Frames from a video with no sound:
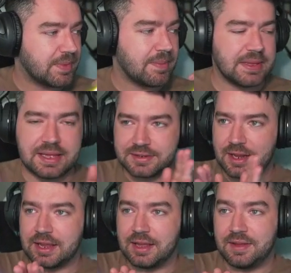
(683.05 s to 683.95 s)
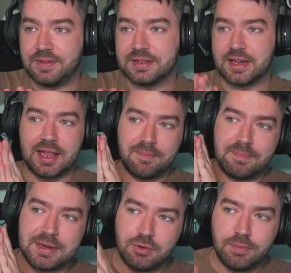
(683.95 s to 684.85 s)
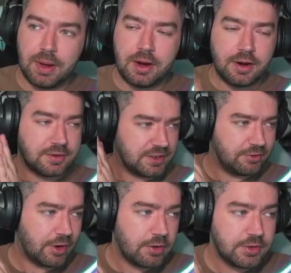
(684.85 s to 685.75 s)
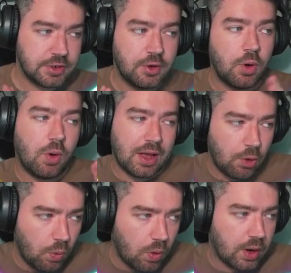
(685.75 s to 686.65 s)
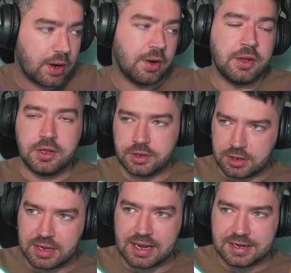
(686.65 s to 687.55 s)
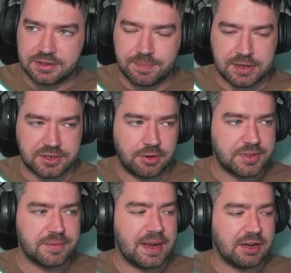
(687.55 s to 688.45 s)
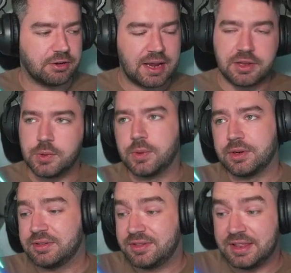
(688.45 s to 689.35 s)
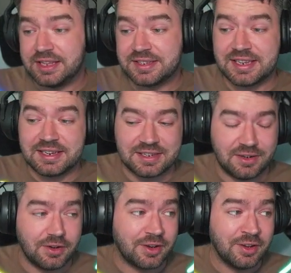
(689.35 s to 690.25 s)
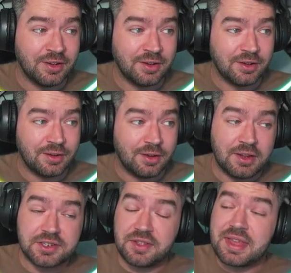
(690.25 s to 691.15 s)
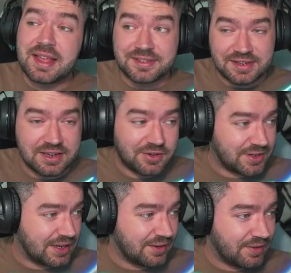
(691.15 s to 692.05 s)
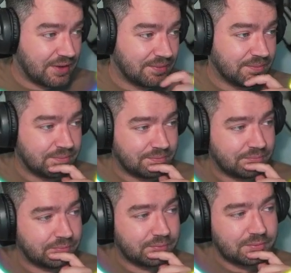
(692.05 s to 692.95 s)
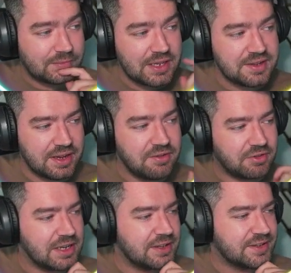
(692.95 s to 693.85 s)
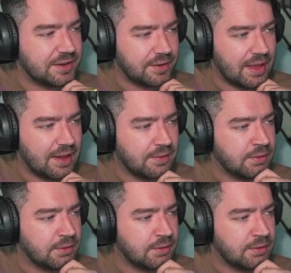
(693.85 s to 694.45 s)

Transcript: Maybe there's like, if there's like a middle part to the road, or you can get it into bus stops depending on how you want the city to look. So that's an interesting thing. I didn't really consider that.